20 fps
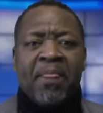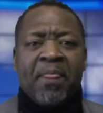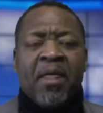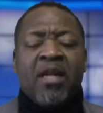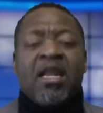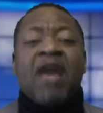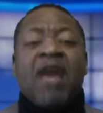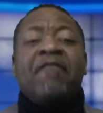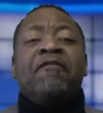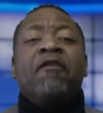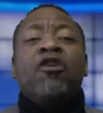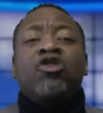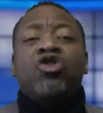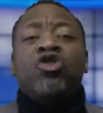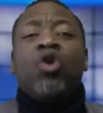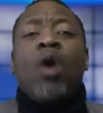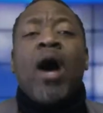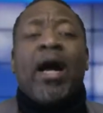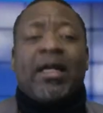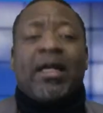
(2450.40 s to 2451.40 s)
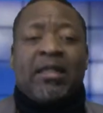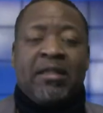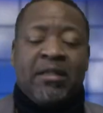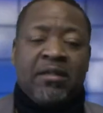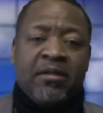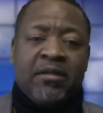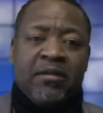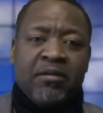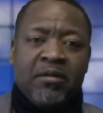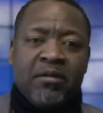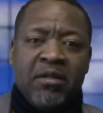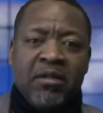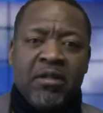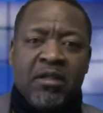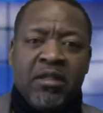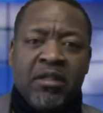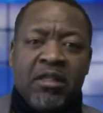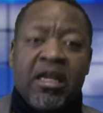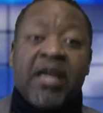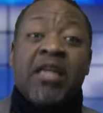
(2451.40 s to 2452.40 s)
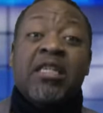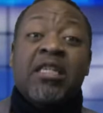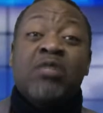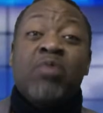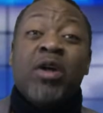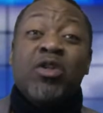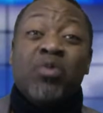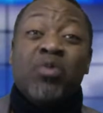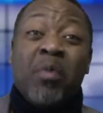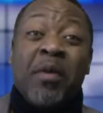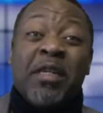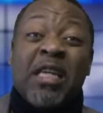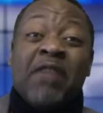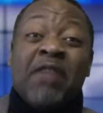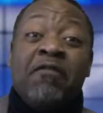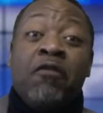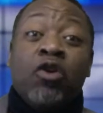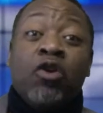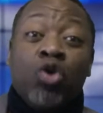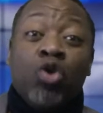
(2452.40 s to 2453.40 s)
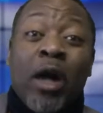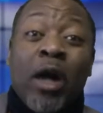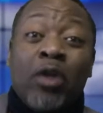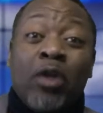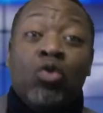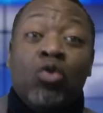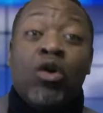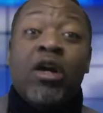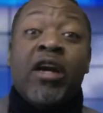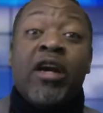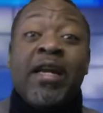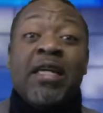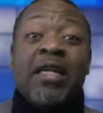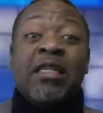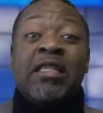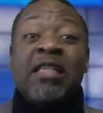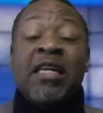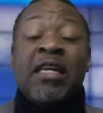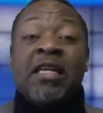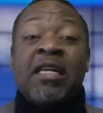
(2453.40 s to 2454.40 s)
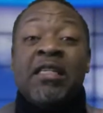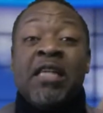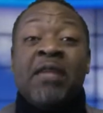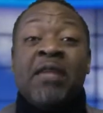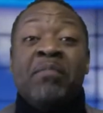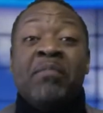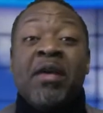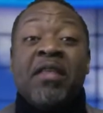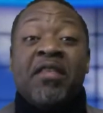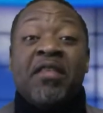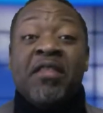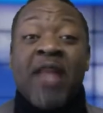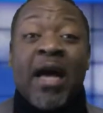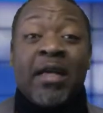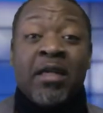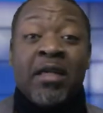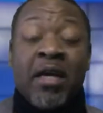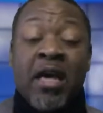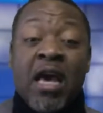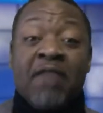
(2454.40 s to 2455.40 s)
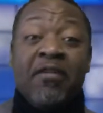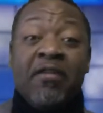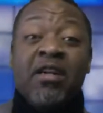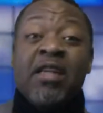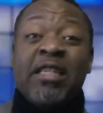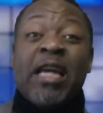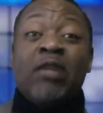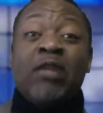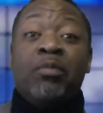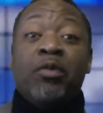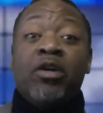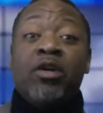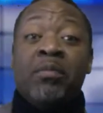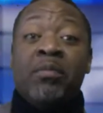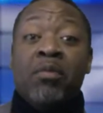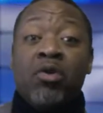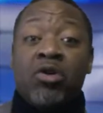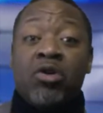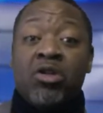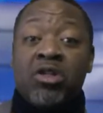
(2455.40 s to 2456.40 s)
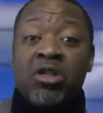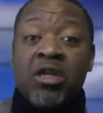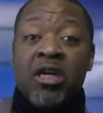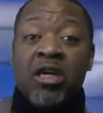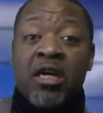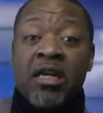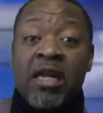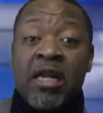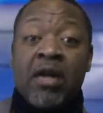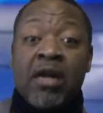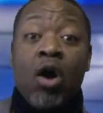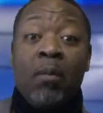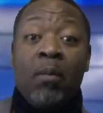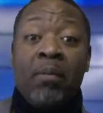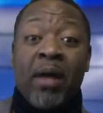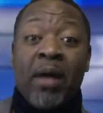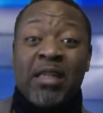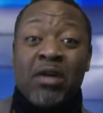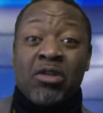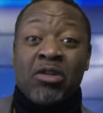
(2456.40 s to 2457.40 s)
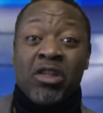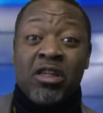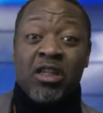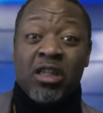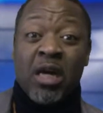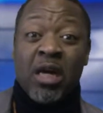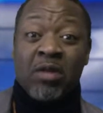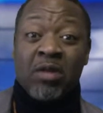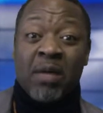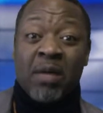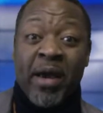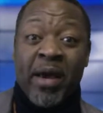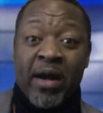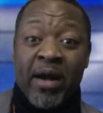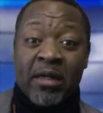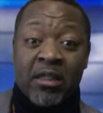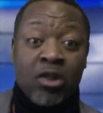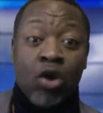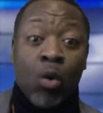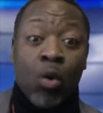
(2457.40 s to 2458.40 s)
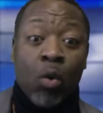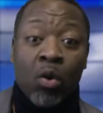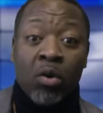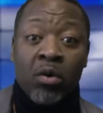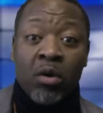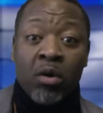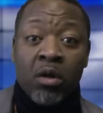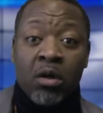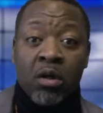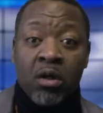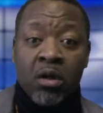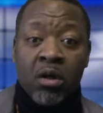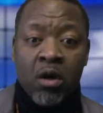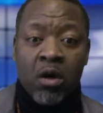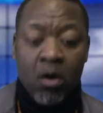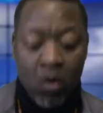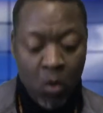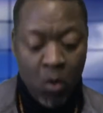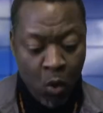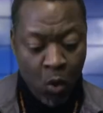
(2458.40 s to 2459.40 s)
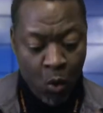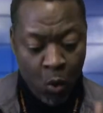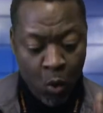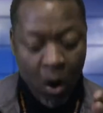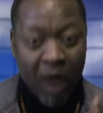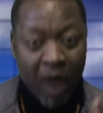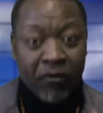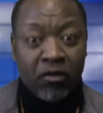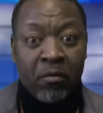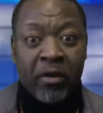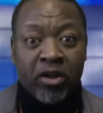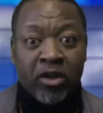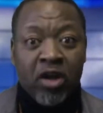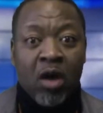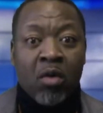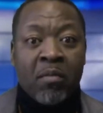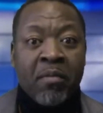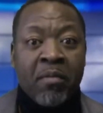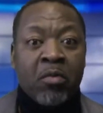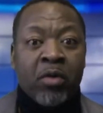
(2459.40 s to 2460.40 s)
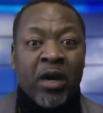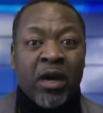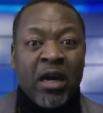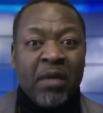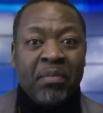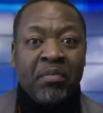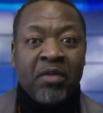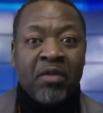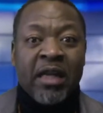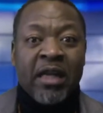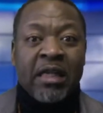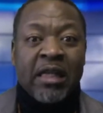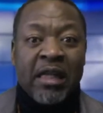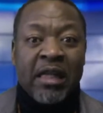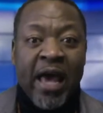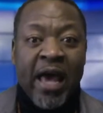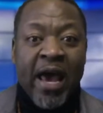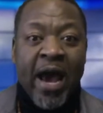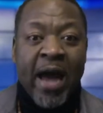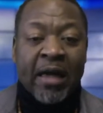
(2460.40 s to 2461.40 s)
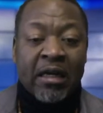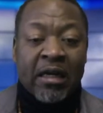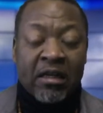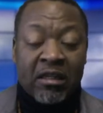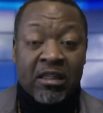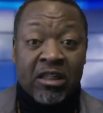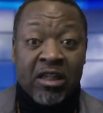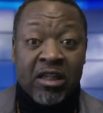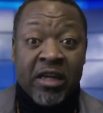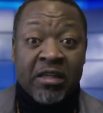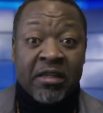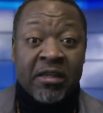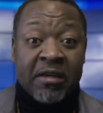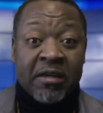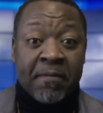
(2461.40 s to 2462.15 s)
They fought so hard. The reason why supremacists have fought so hard to create the myth that even they try to put in books that all blacks that you see in this country are migrants. No. We have to make sure that we keep it clear and steady.